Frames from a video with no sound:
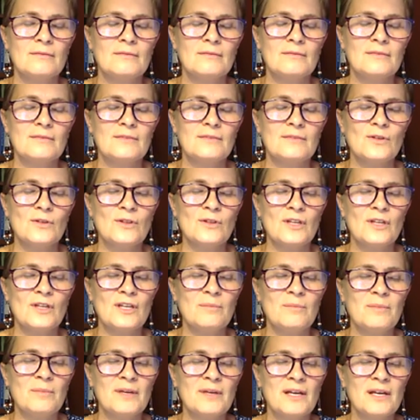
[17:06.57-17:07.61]
so that it
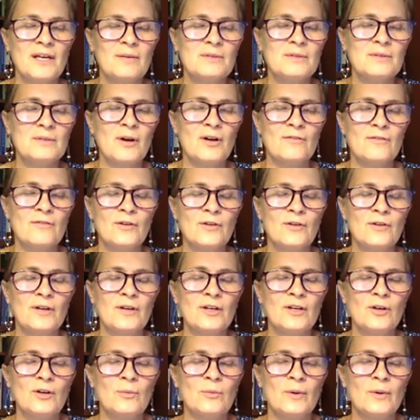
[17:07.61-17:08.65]
becomes part of your
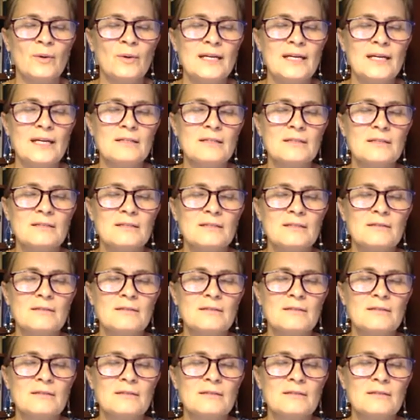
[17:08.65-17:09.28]
inner workings.